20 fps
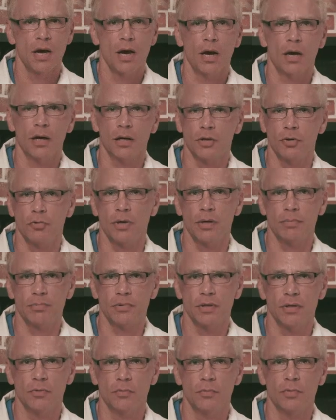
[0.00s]
are
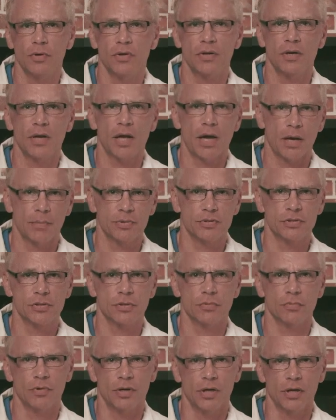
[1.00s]
equipped with an
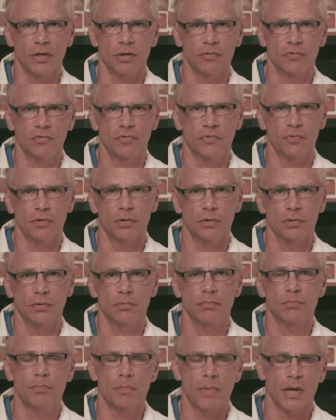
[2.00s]
aperture ring
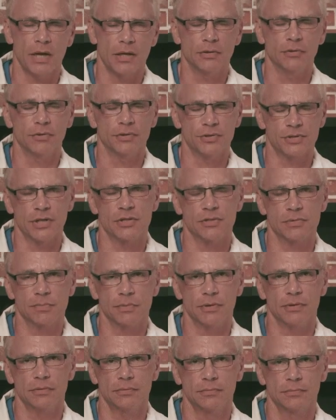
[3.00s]
for manual
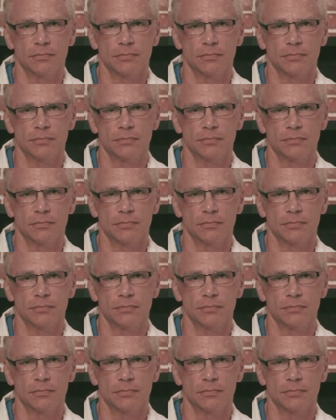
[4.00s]
adjustment.